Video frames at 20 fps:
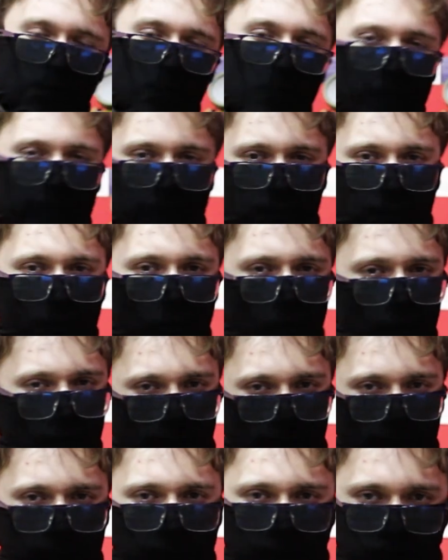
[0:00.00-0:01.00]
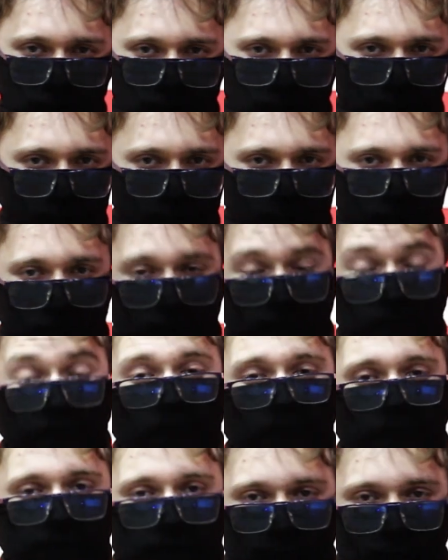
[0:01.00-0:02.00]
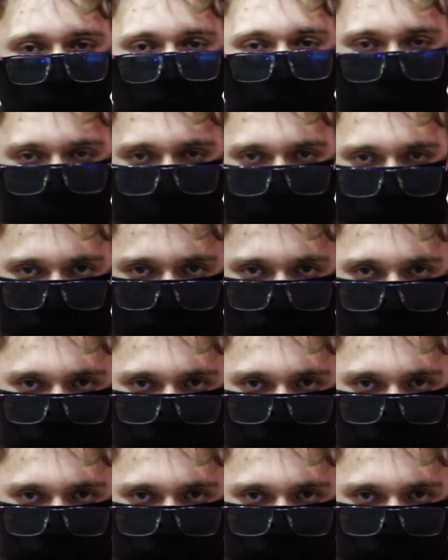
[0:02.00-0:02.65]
much more effective than a single shot.